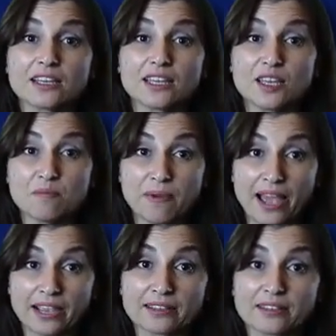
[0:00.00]

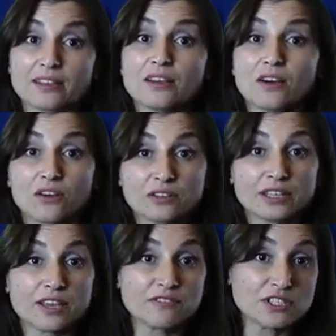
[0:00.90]
impact on
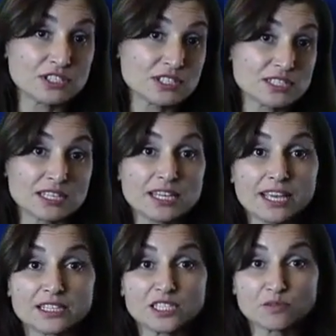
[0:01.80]
the efficiency
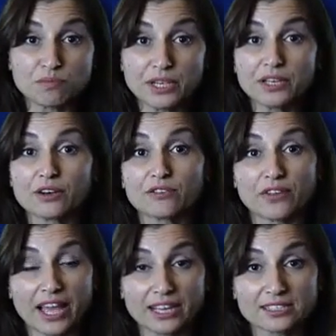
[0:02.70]
and speed of
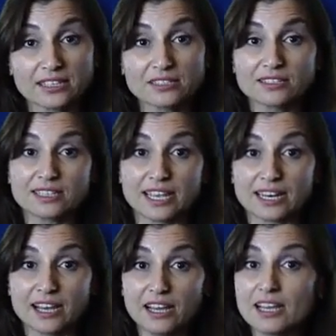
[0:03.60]
access to
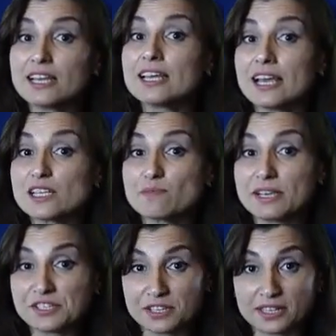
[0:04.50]
data,
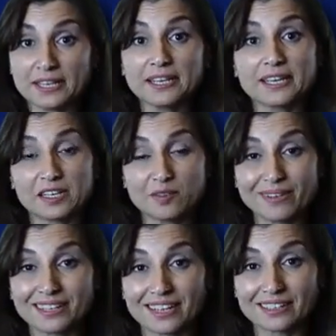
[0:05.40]
especially in the
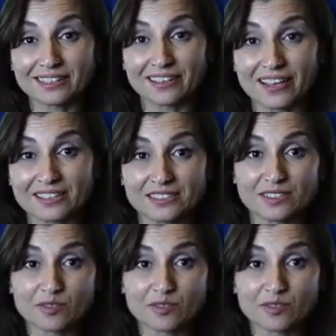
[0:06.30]
big data case.